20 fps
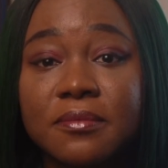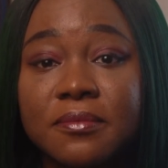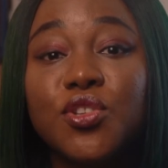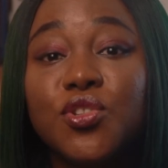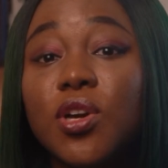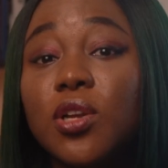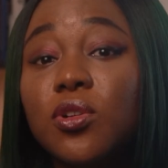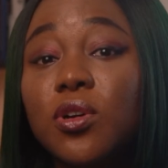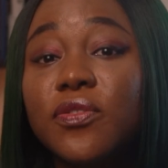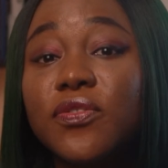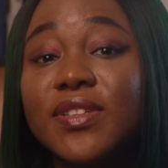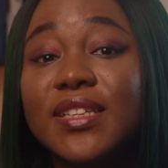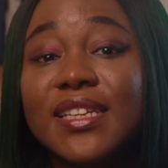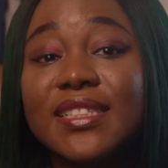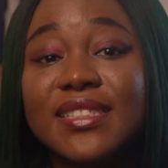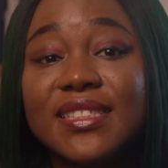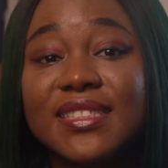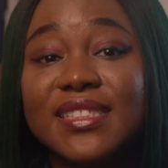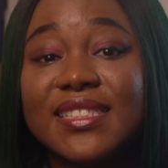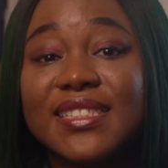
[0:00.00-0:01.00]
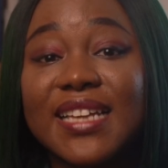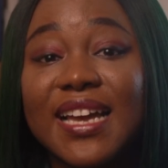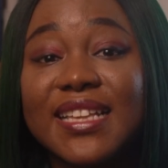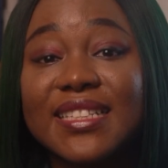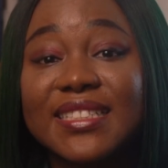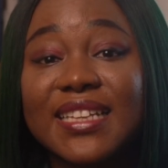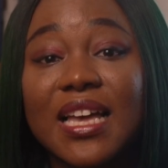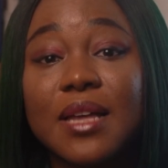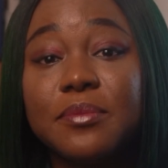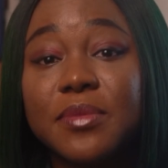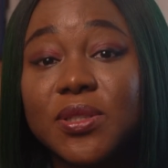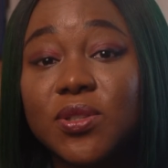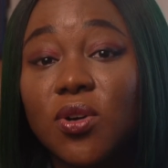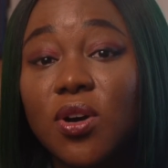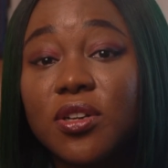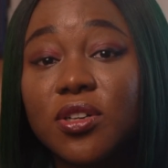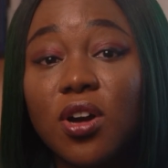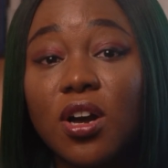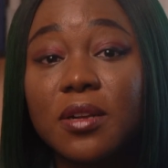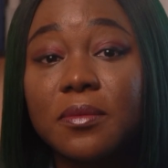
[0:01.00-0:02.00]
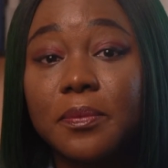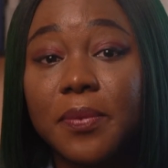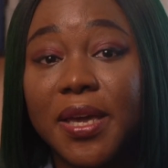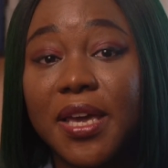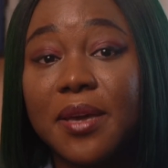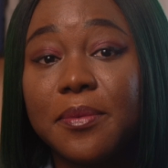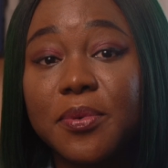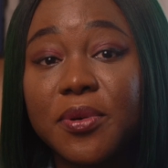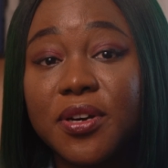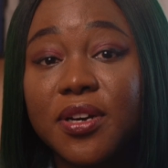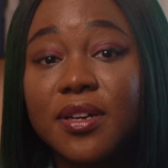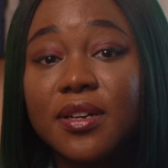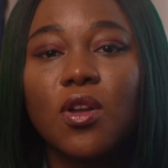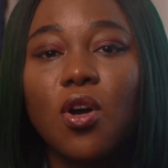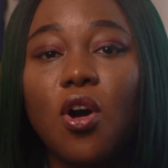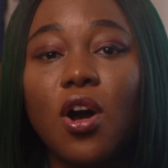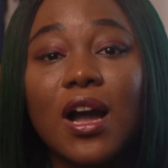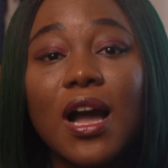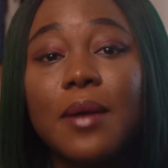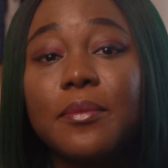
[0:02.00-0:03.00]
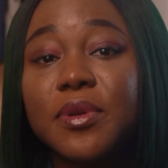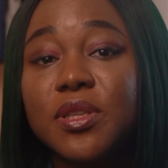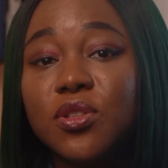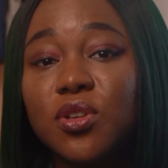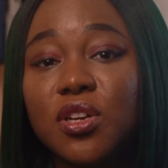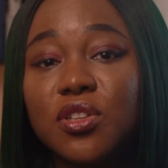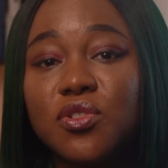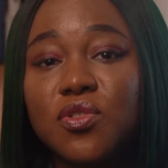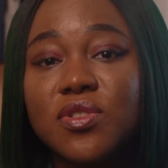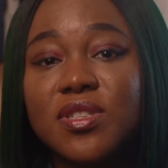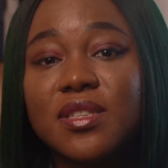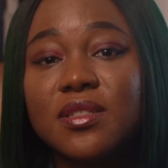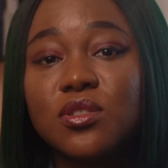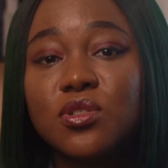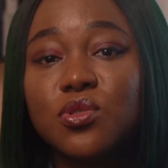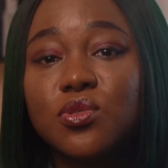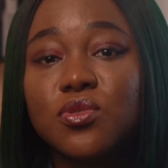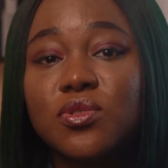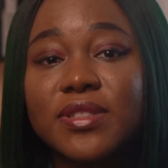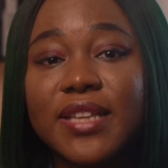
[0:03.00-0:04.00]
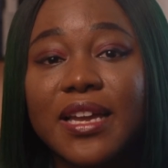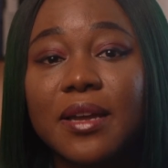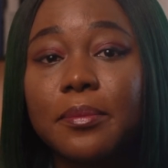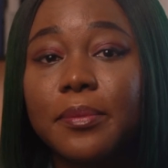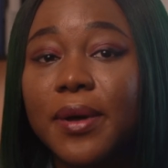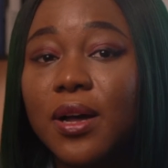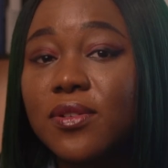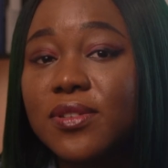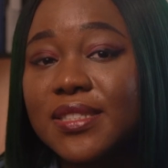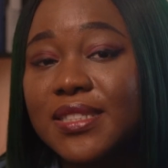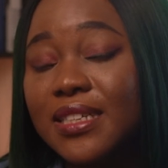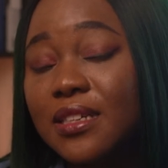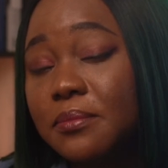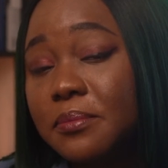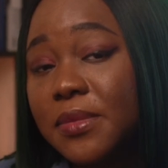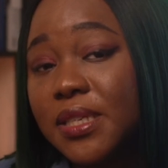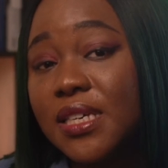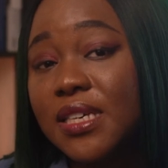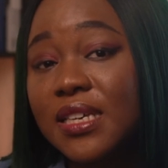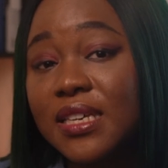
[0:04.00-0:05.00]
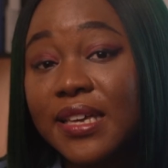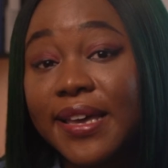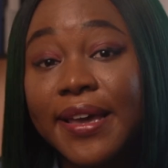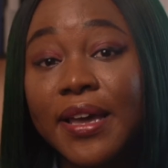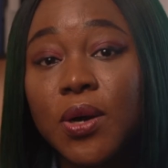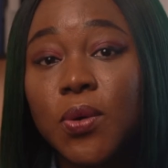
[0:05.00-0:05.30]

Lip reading: Your low fidelity designs can be done on paper or can be done using tools like Balsamiq,